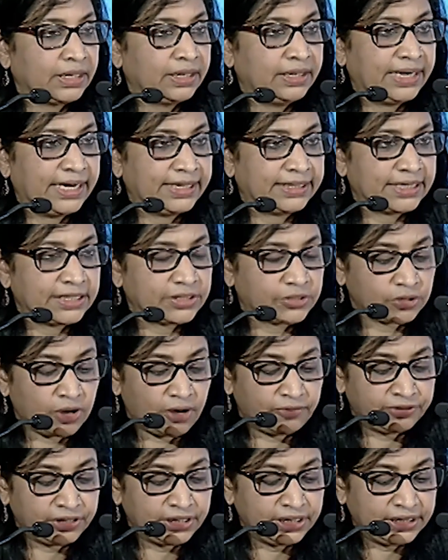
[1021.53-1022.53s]
data
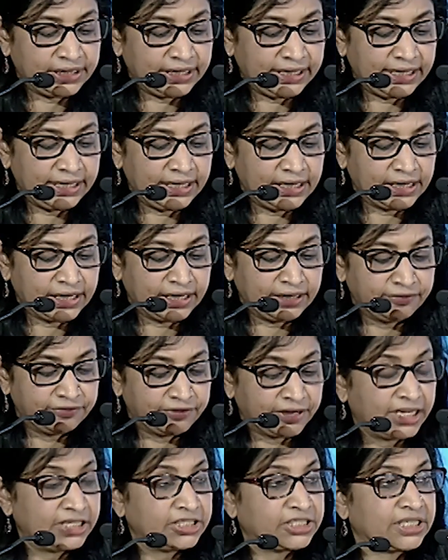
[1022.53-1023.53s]
sovereignty,
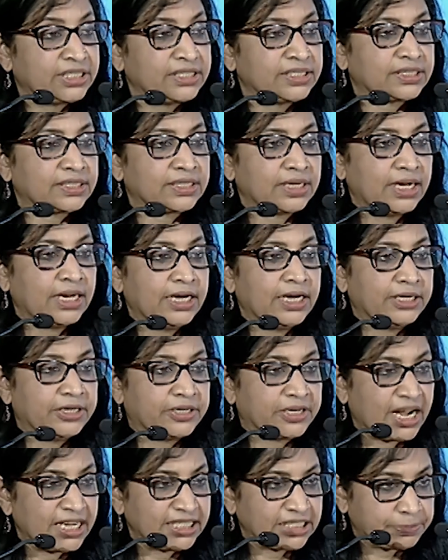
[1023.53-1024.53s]
convergence,
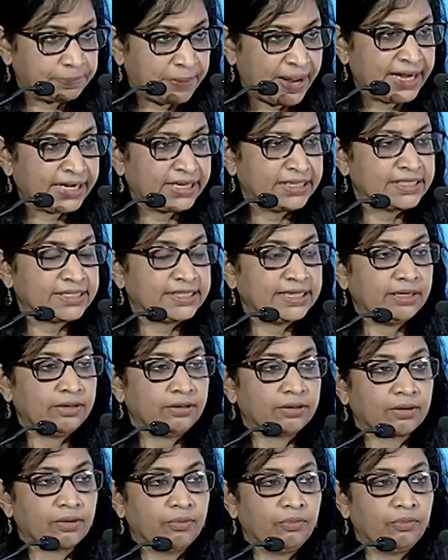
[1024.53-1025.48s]
transparency.